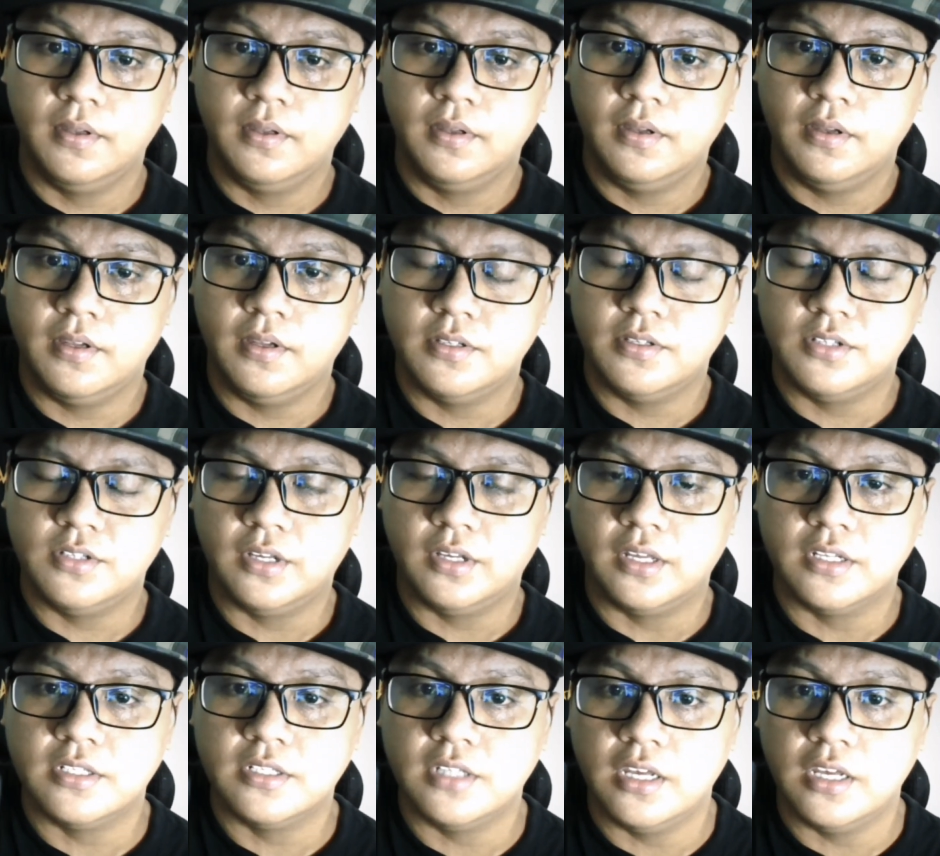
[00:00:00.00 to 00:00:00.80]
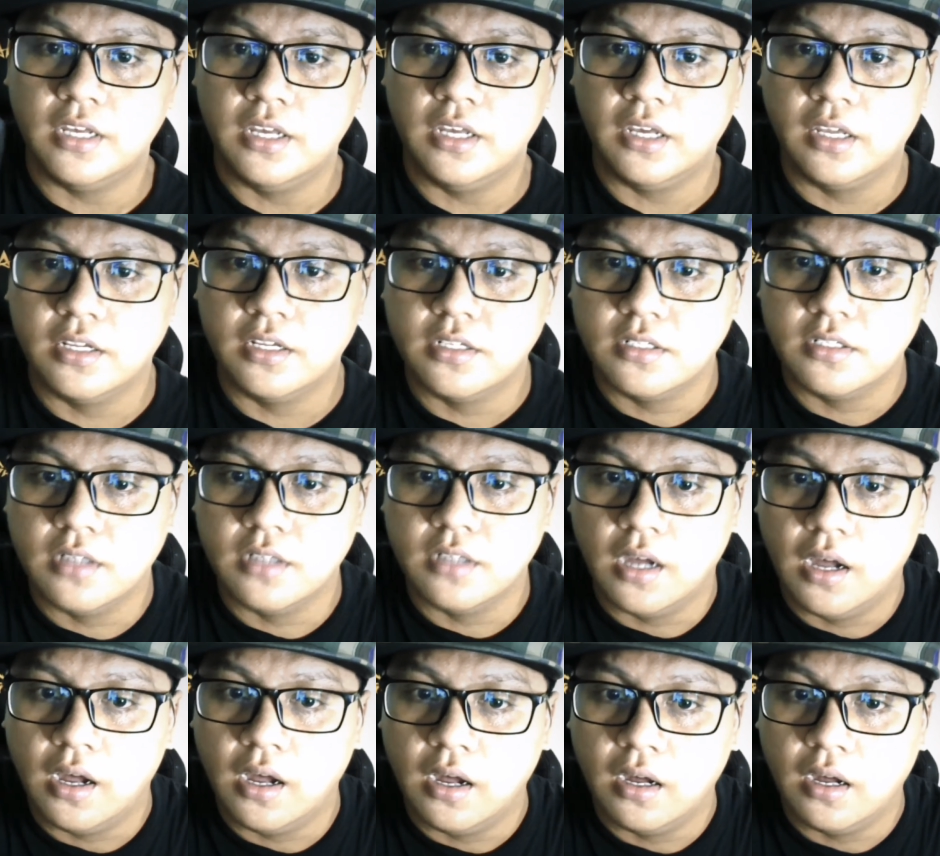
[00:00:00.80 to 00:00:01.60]
As you can see,
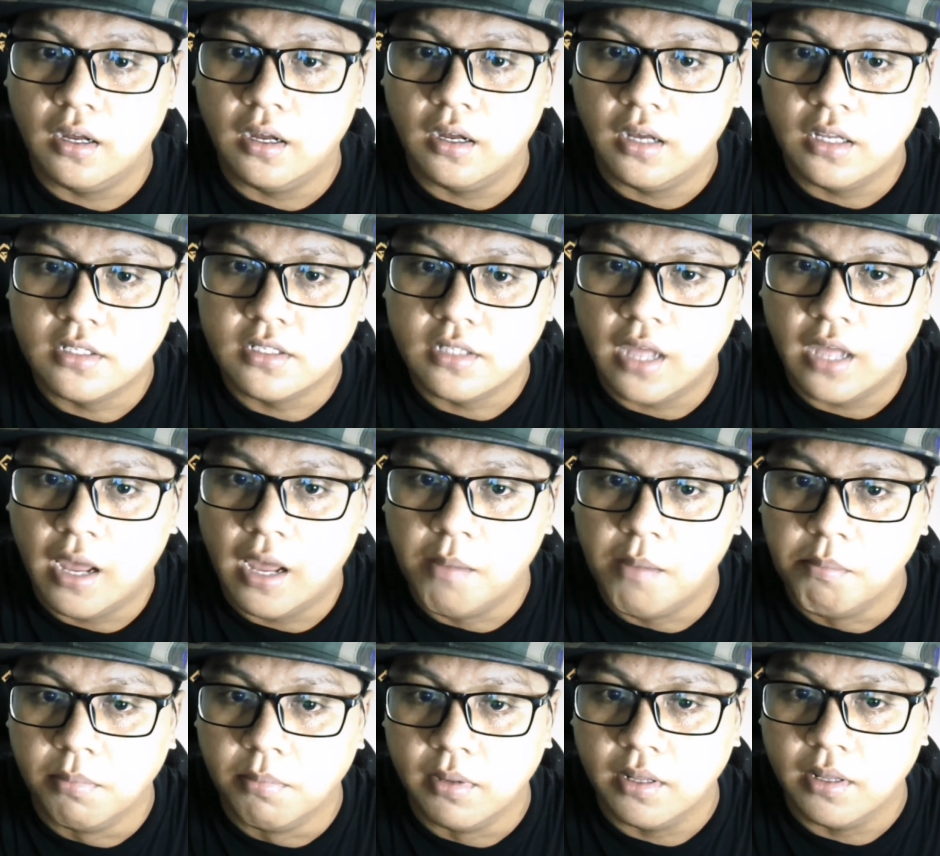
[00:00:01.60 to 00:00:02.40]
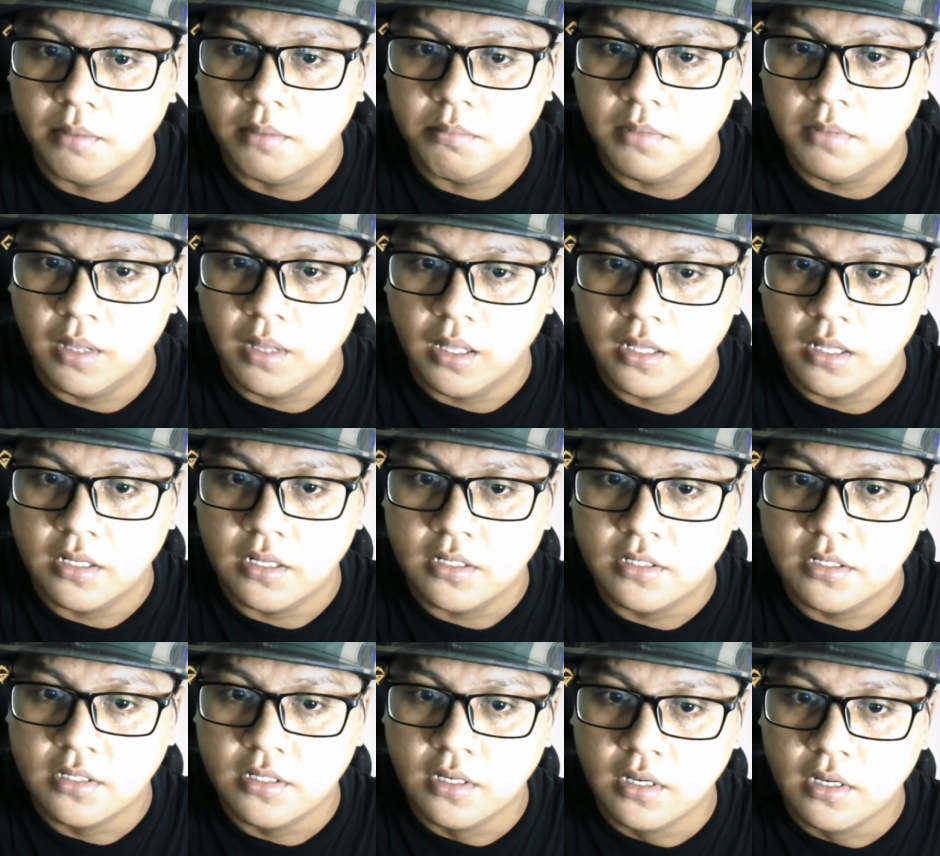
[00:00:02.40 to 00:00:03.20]
its emblem
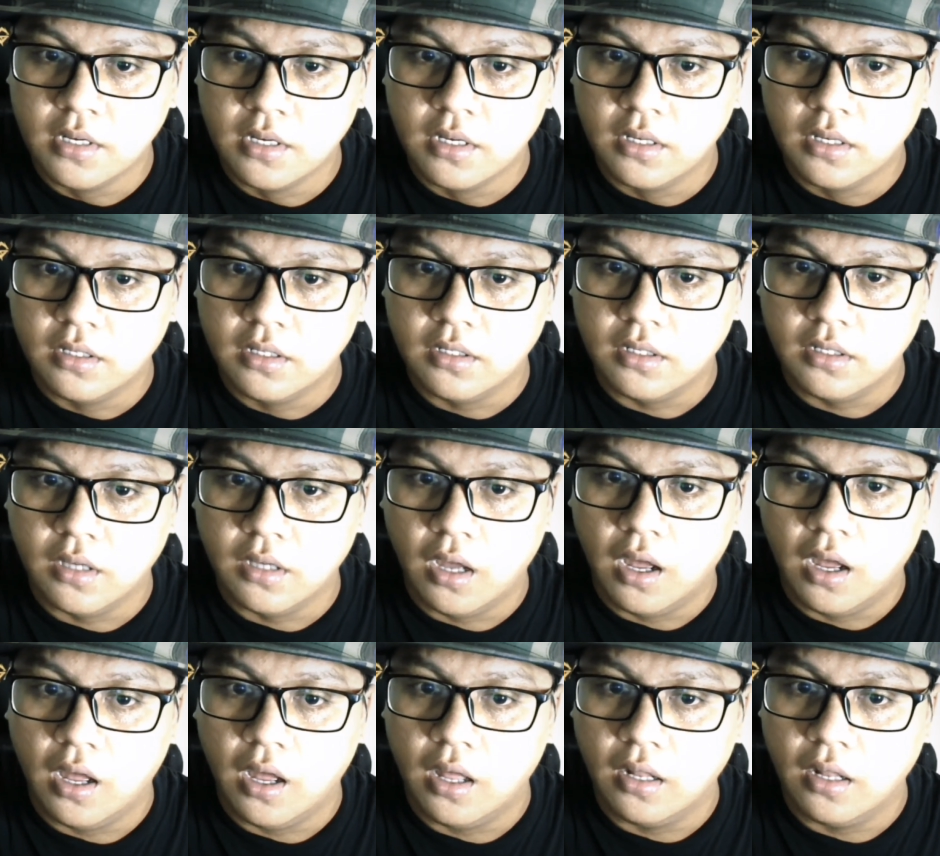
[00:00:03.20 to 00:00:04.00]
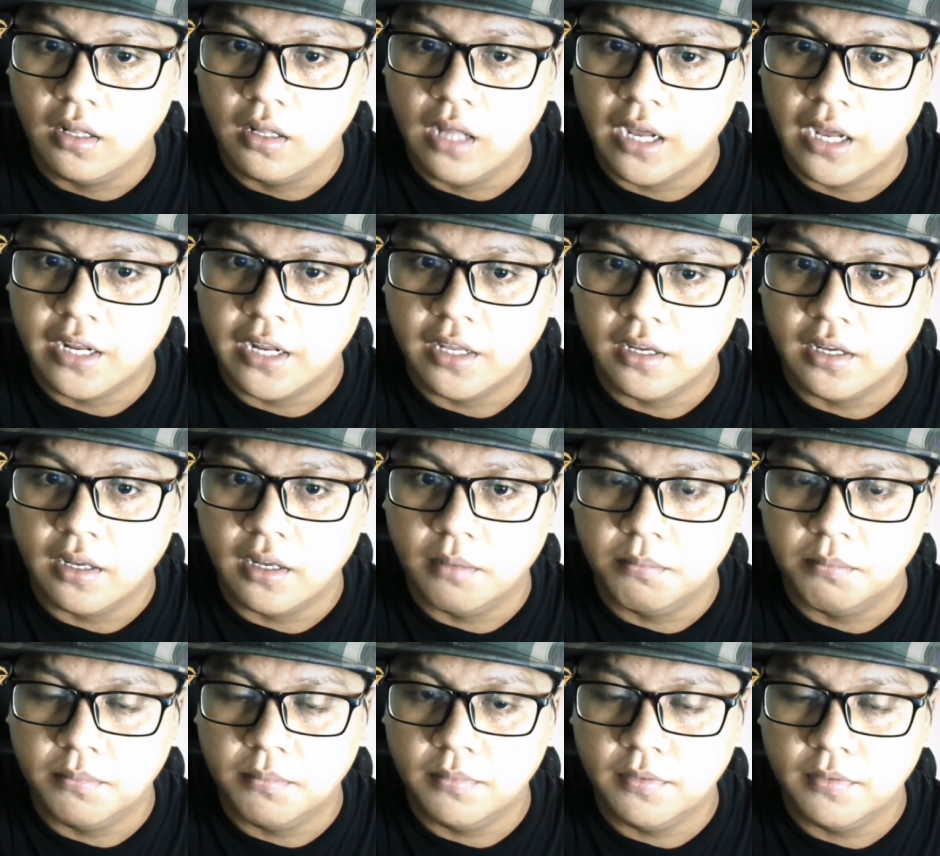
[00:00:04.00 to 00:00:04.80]
is lighting
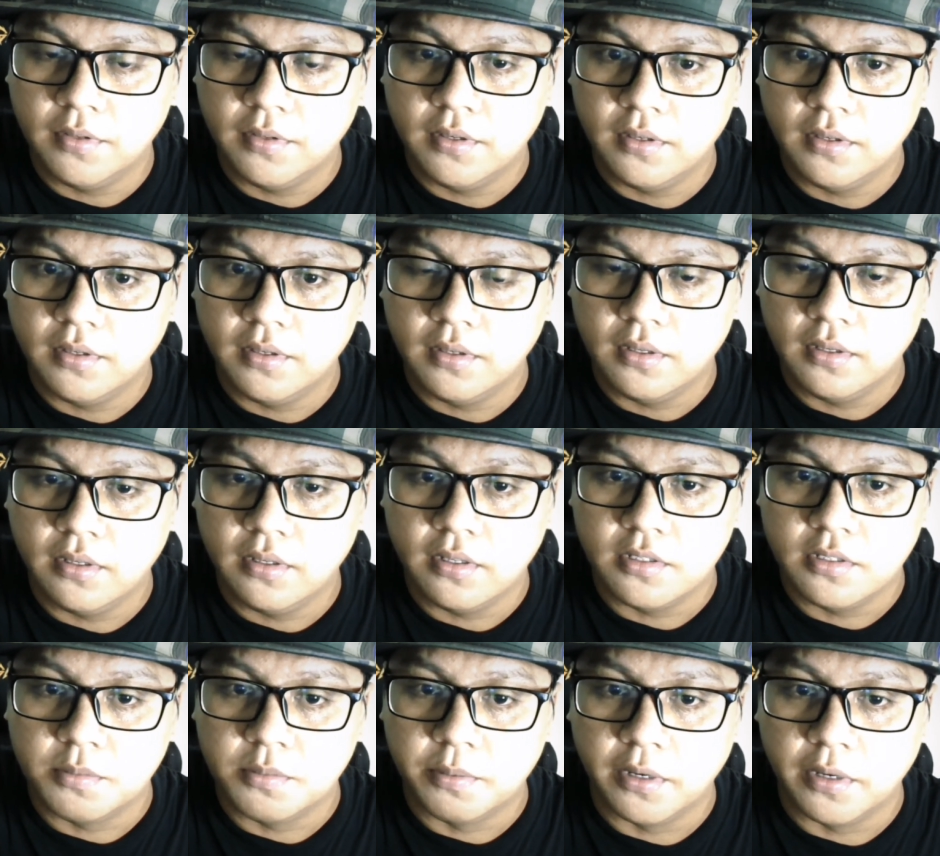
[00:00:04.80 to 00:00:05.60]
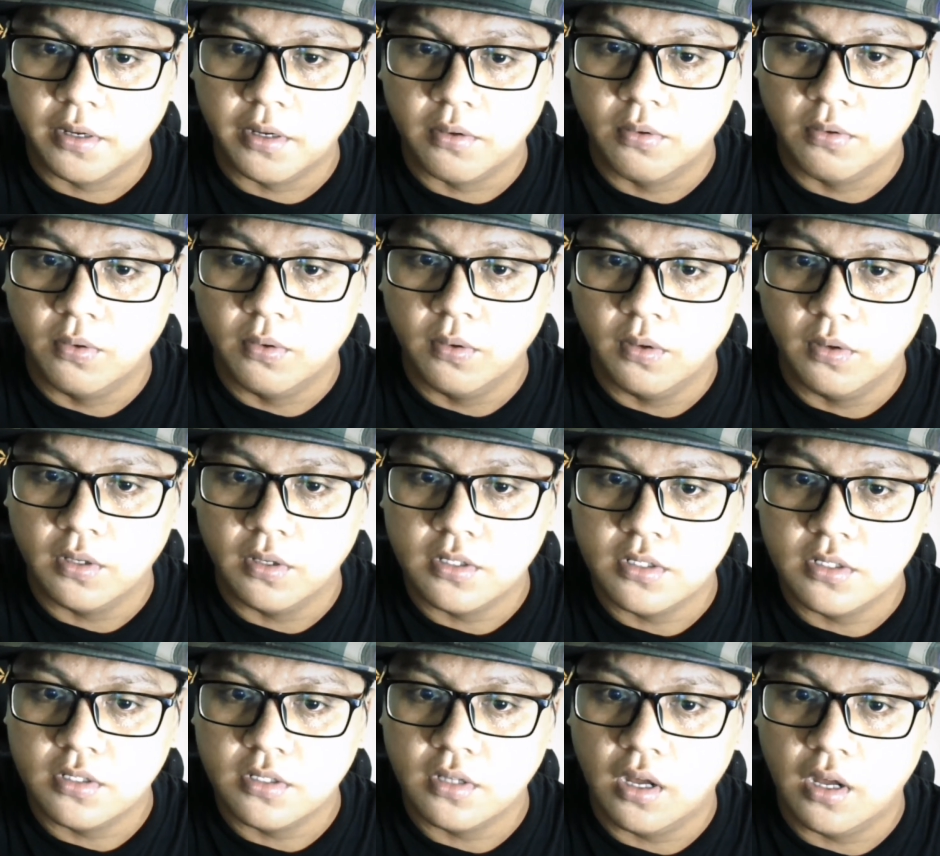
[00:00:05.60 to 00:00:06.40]
up. It's pretty cool.
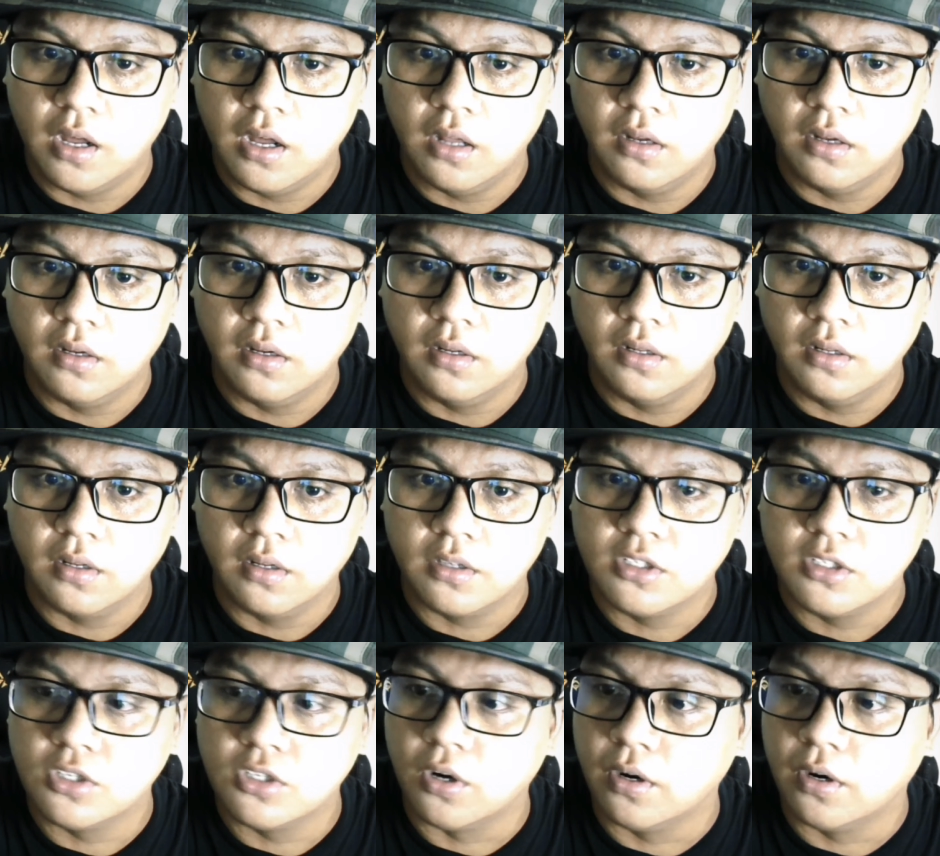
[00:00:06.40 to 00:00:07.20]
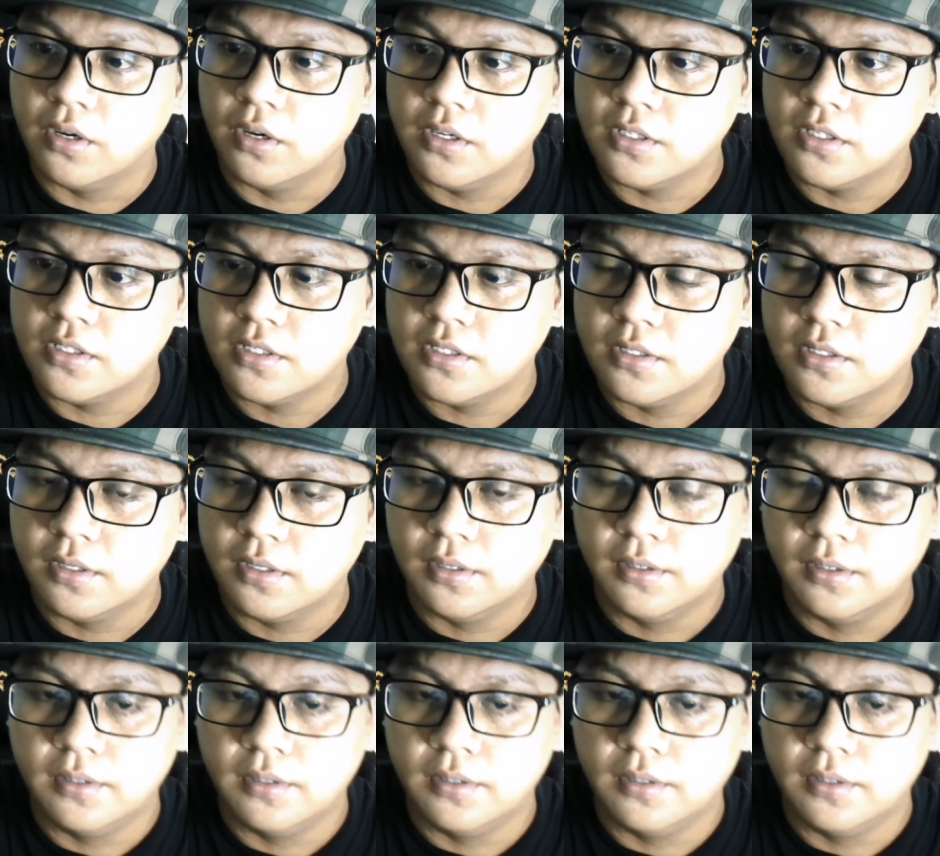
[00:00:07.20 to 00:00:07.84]
It's luxurious.